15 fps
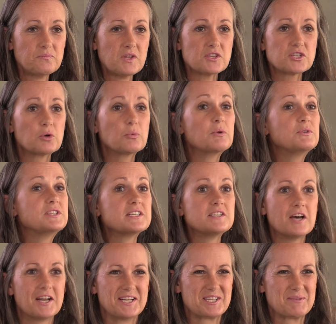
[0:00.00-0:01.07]
So we did
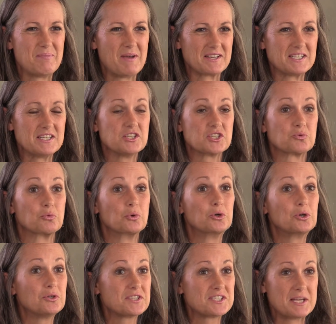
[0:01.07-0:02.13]
not expect in this
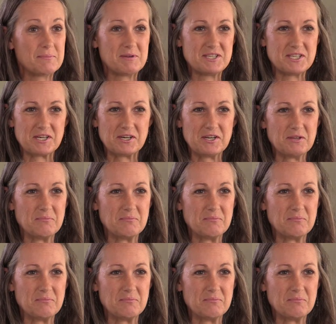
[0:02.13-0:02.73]
rural cemetery